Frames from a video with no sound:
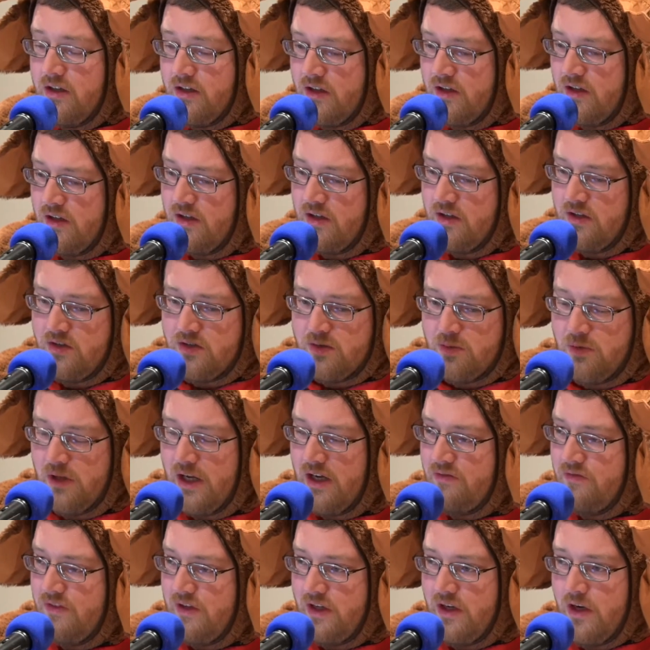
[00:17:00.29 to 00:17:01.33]
They're going to do some
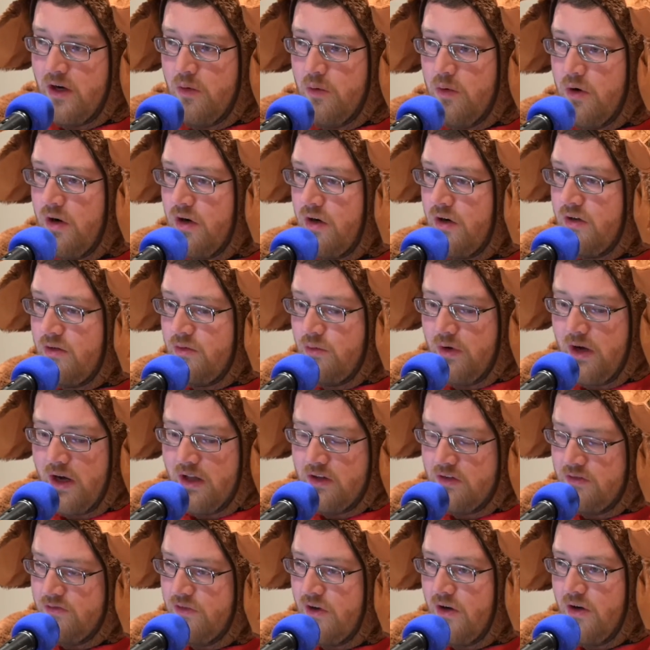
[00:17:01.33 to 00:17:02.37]
light video work on
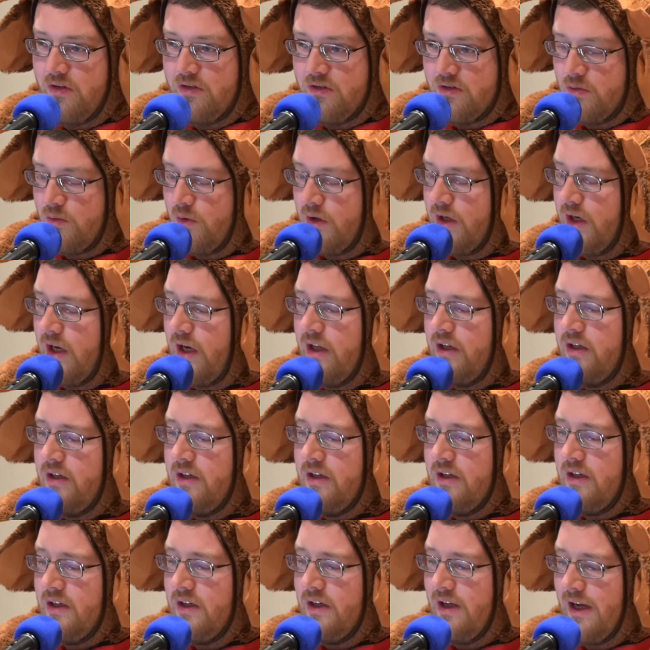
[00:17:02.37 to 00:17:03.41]
their phones or whatnot,
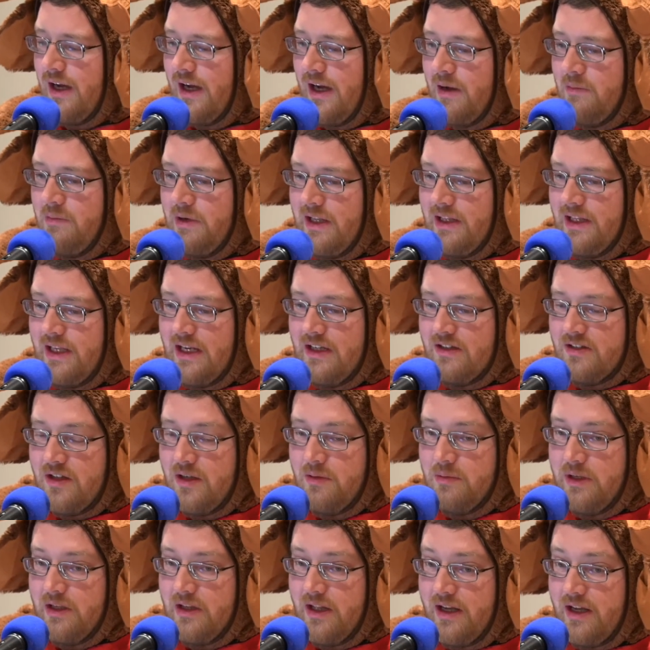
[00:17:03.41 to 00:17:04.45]
and then it's going
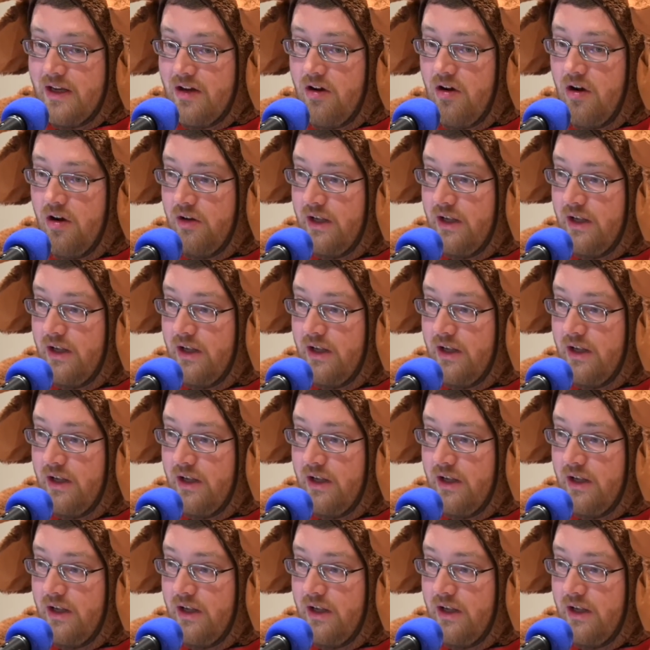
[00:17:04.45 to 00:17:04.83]
to be like all